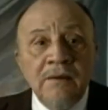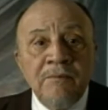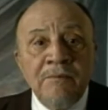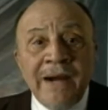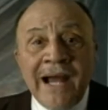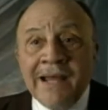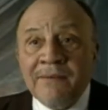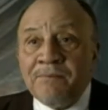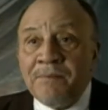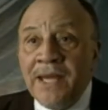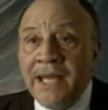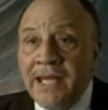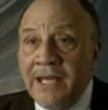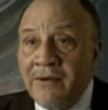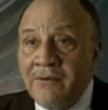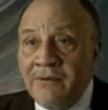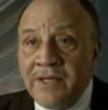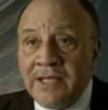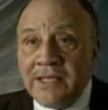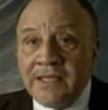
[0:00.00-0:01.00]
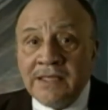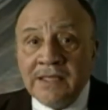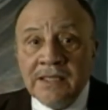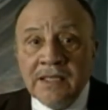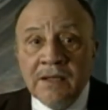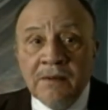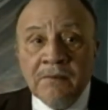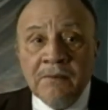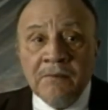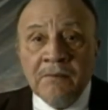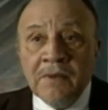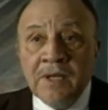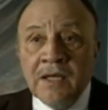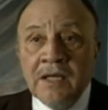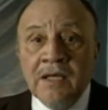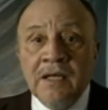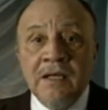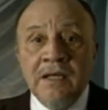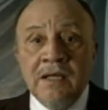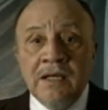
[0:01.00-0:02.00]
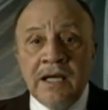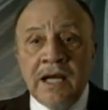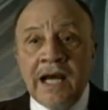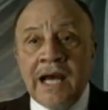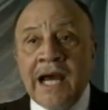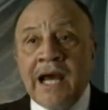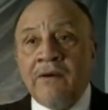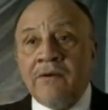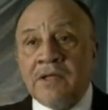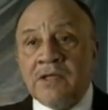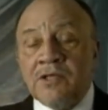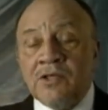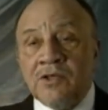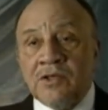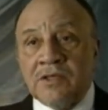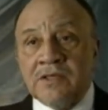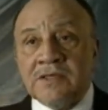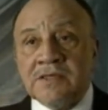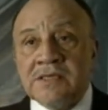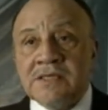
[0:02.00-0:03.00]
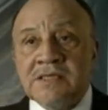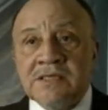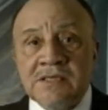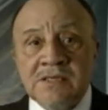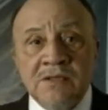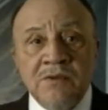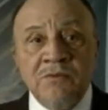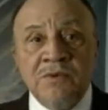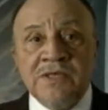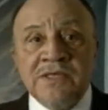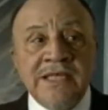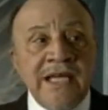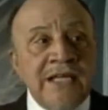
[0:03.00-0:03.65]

By pairing our looks with